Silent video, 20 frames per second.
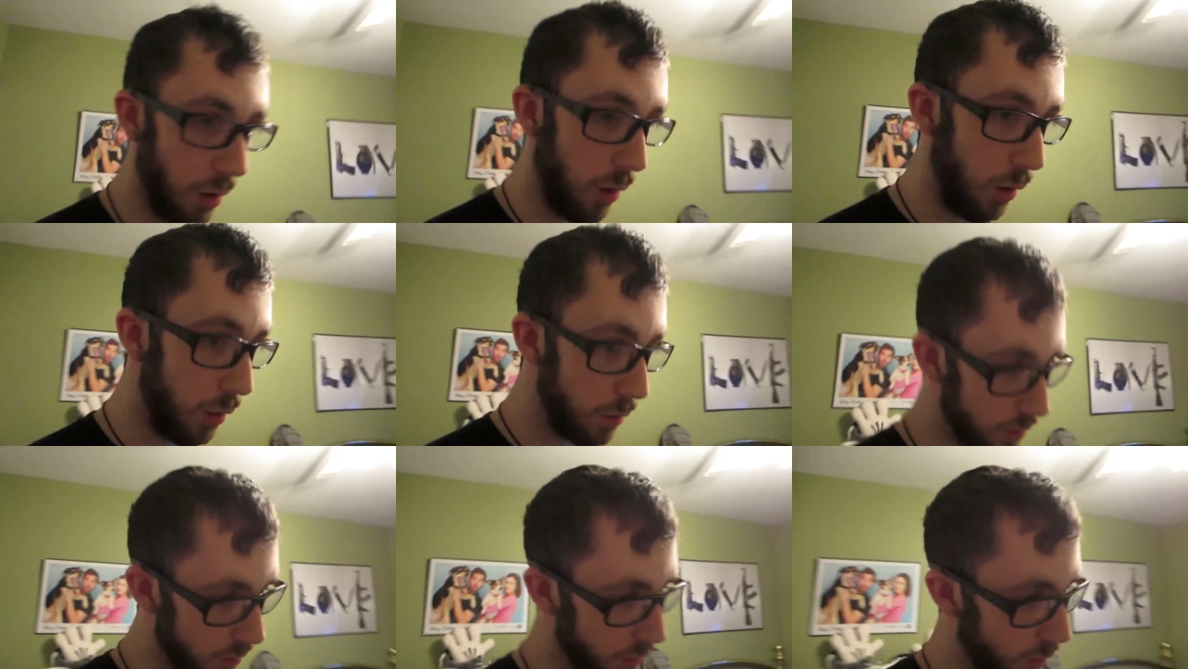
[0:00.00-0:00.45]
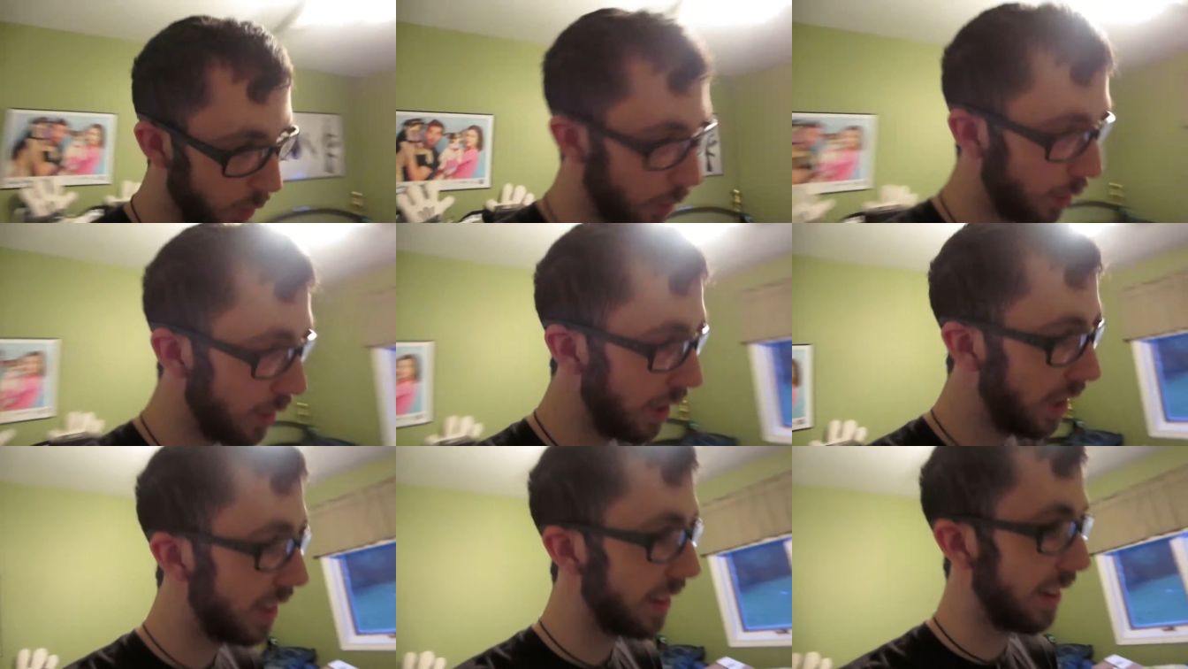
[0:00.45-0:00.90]

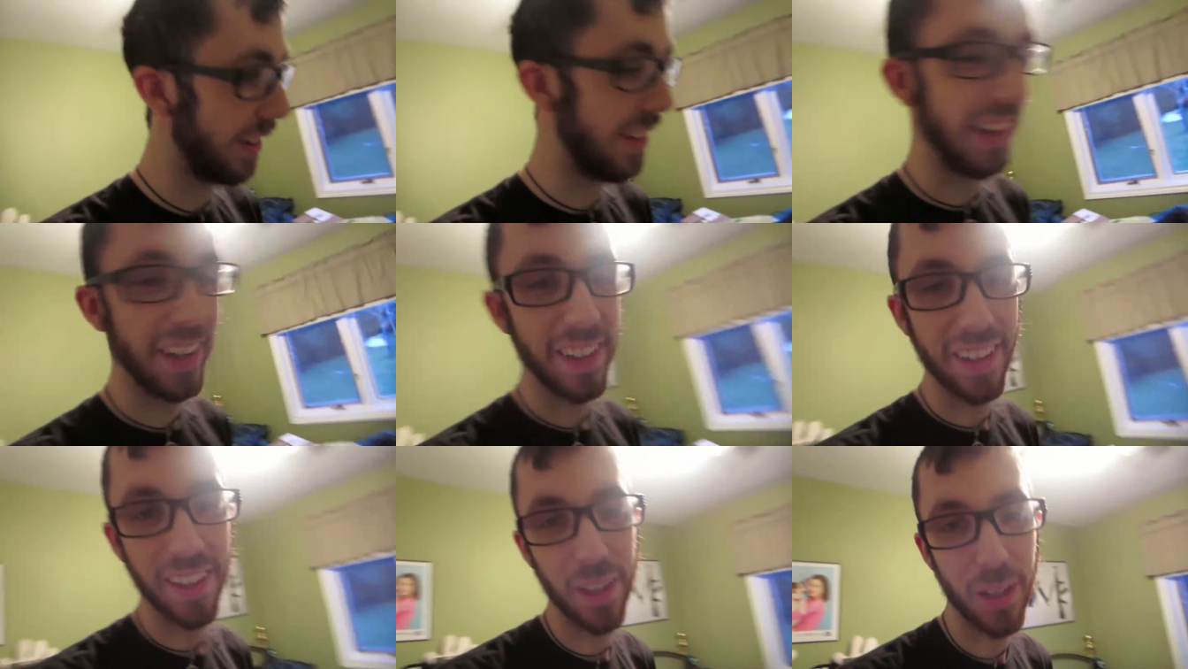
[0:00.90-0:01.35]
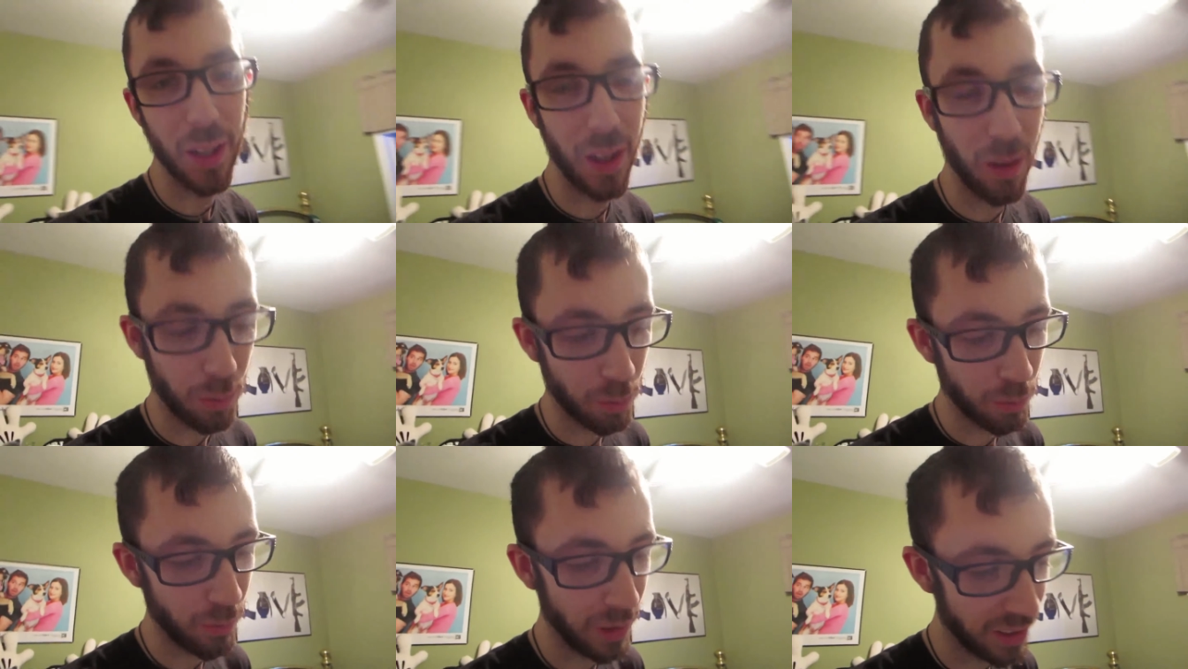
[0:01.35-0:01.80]
Also, the Decade
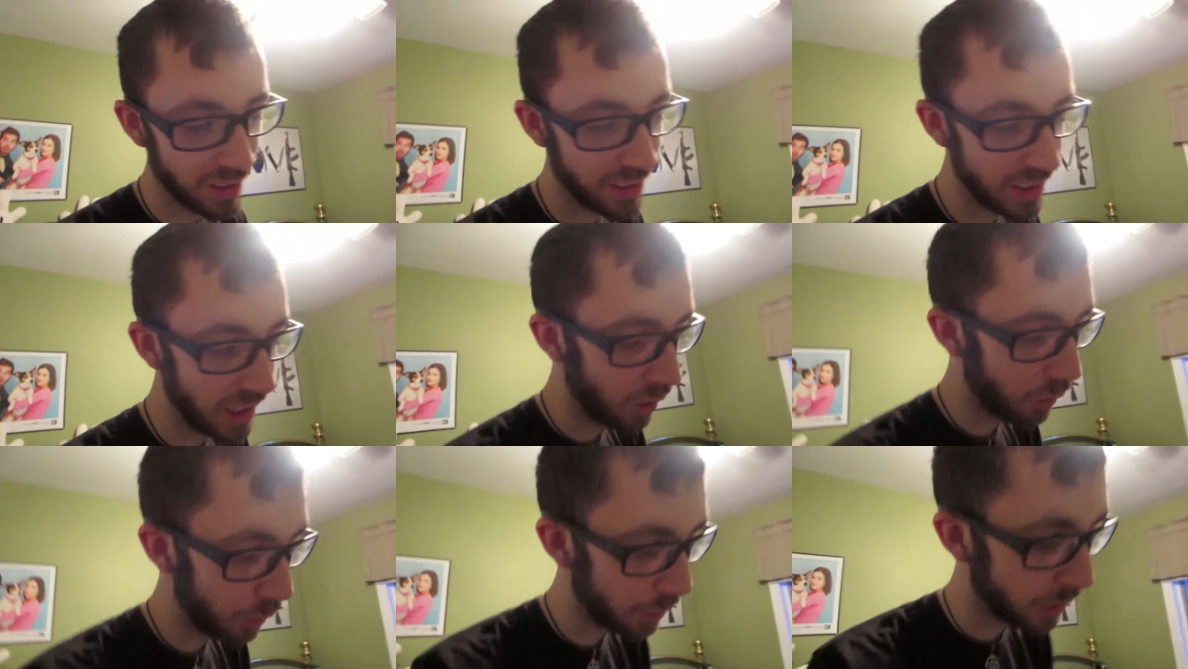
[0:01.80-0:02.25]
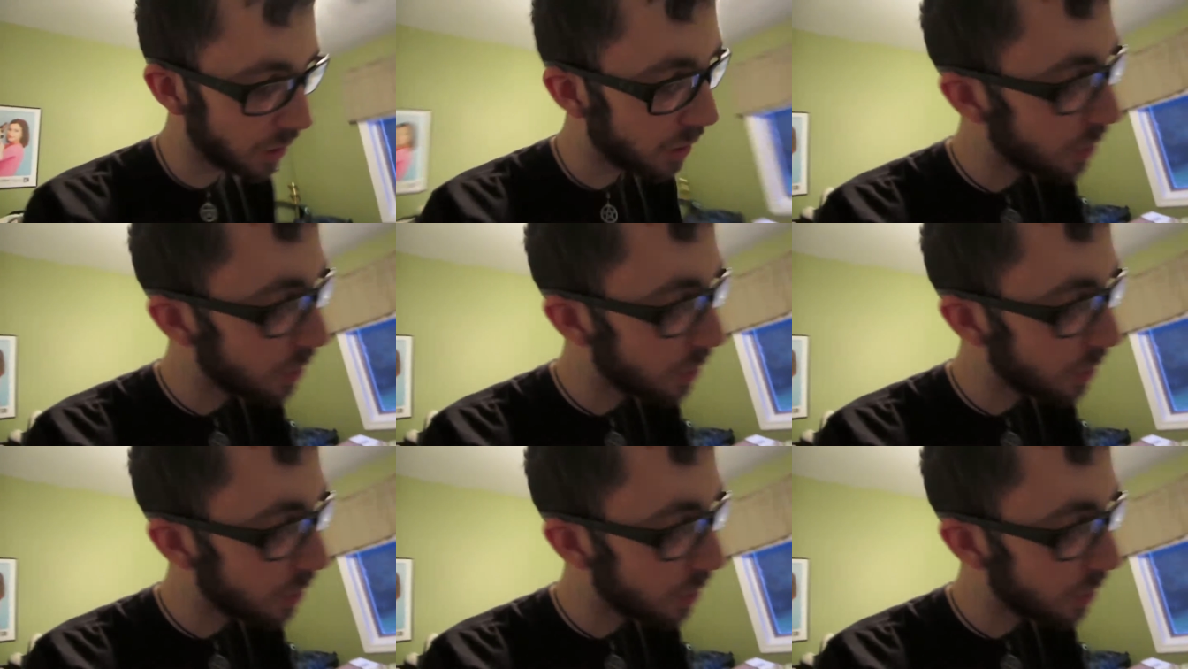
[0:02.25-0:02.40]
album is now on